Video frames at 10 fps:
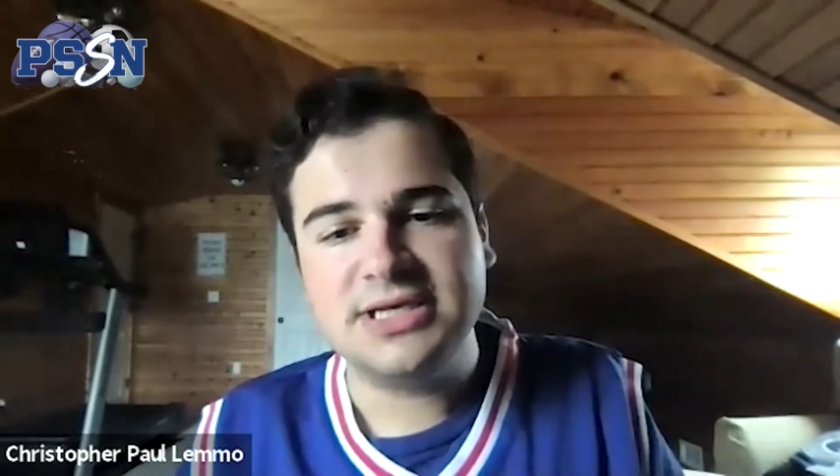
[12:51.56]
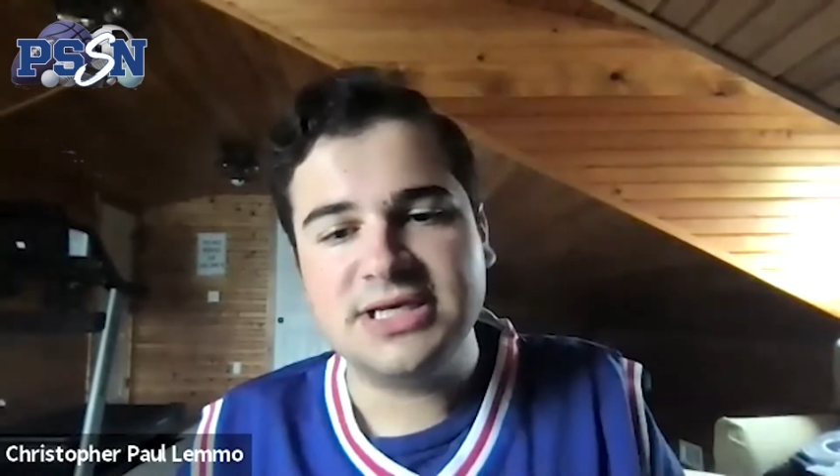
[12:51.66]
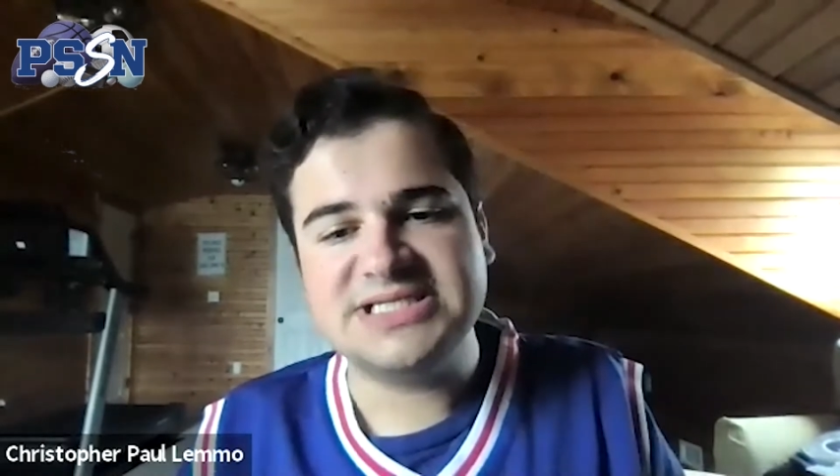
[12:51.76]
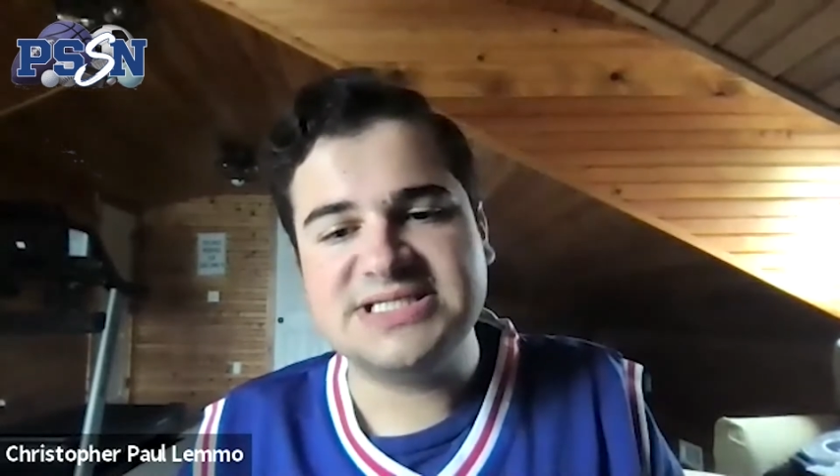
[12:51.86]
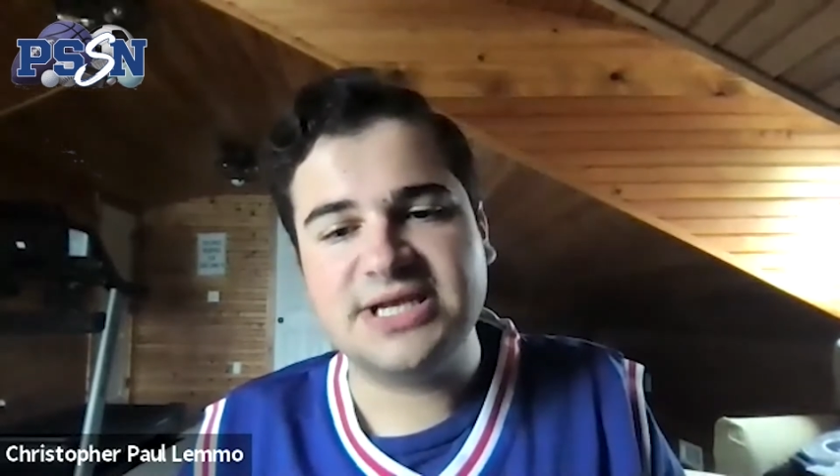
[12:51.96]

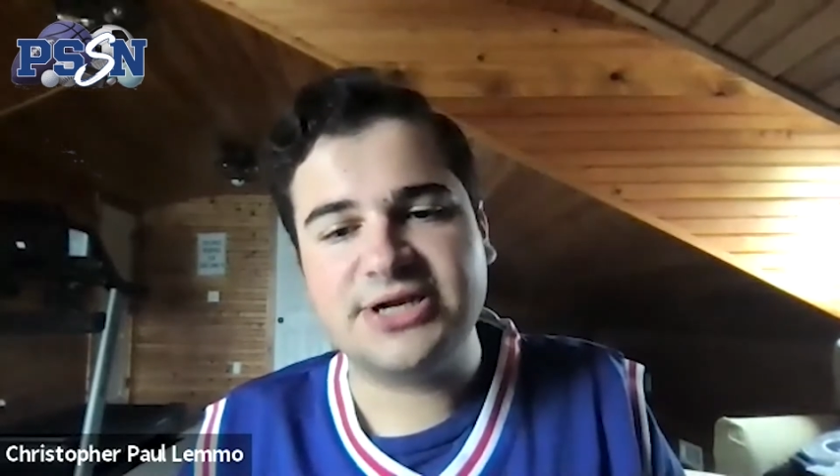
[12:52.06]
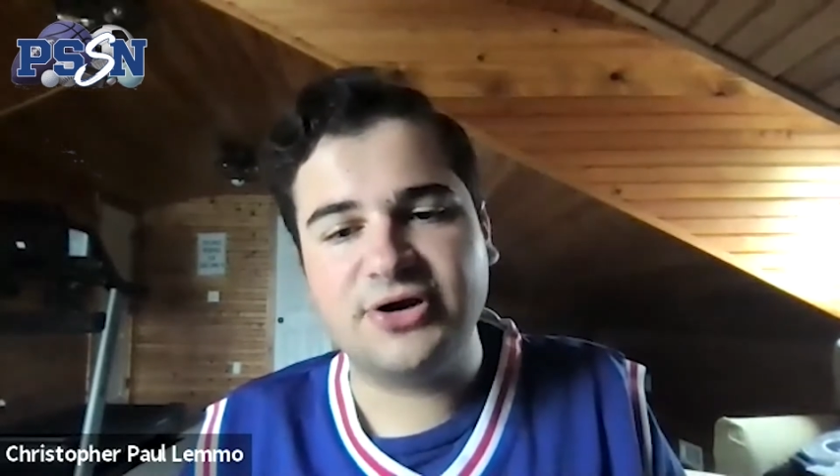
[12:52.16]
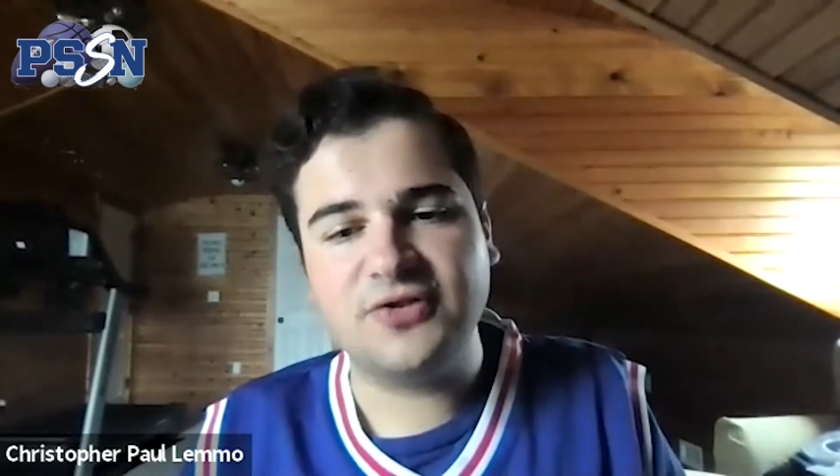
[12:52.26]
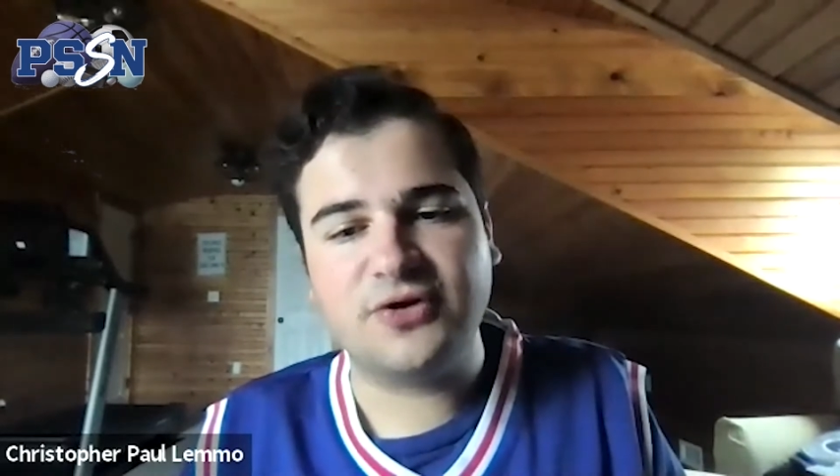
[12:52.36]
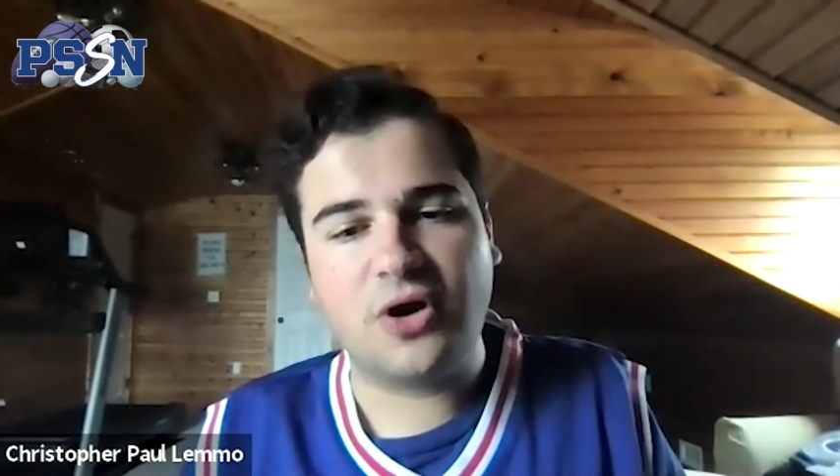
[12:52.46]

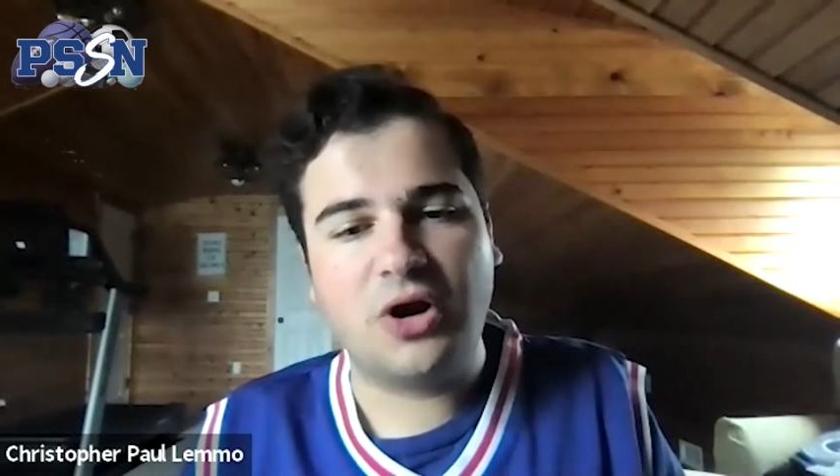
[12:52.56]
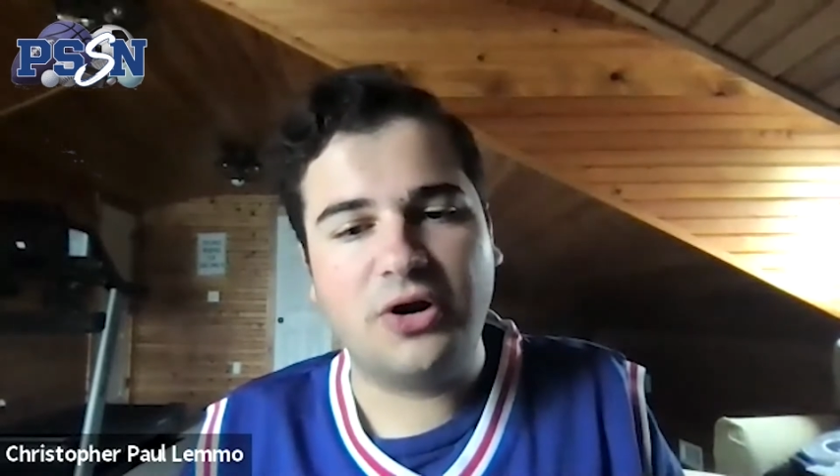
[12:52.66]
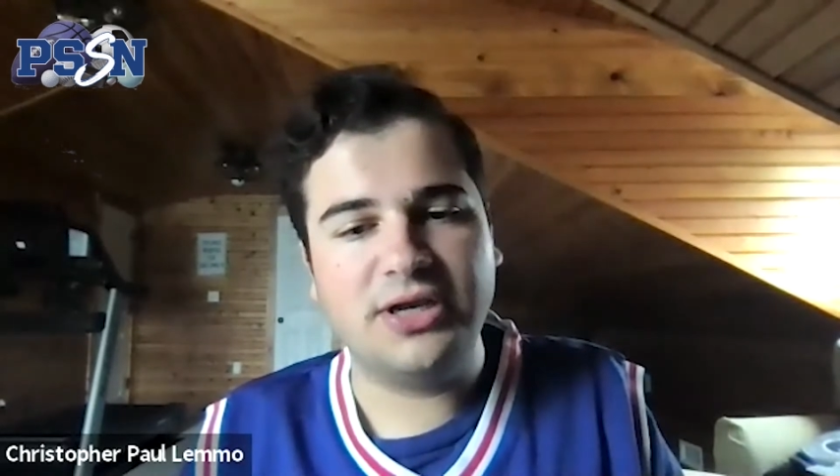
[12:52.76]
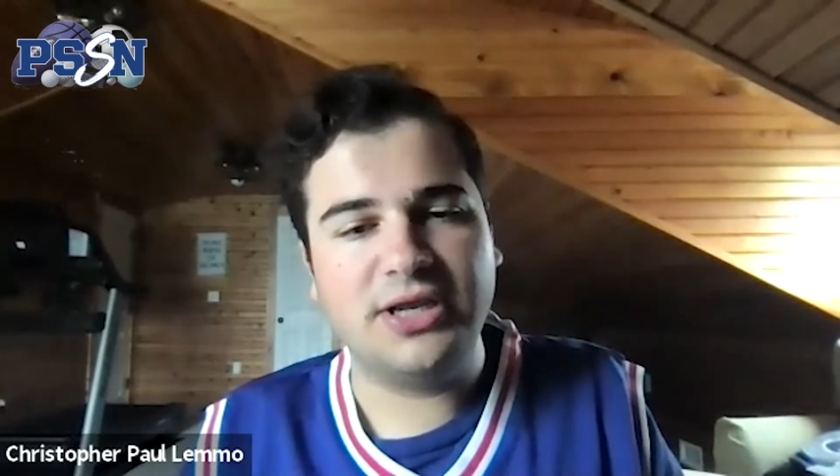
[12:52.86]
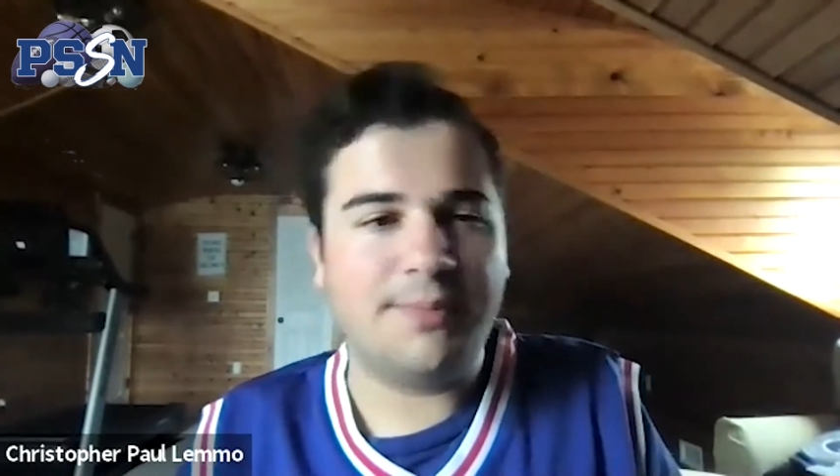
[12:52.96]
considering they're
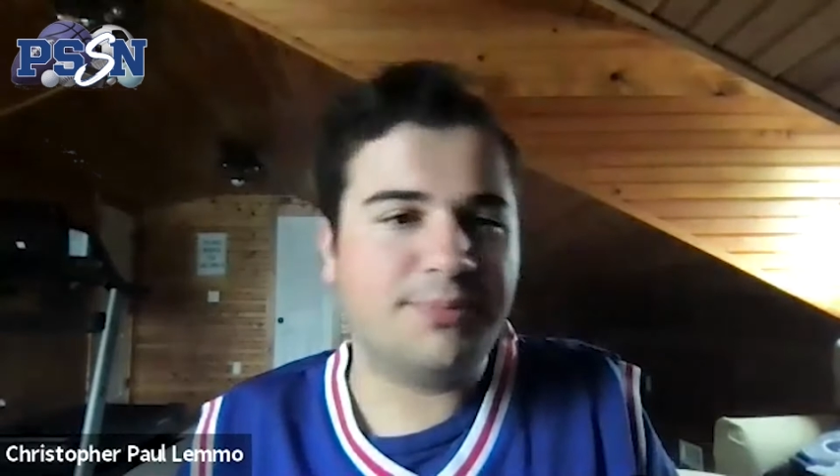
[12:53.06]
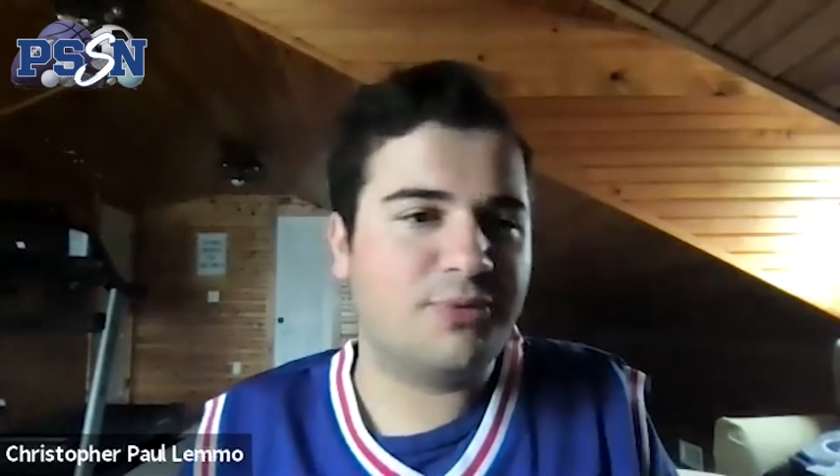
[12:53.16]
already up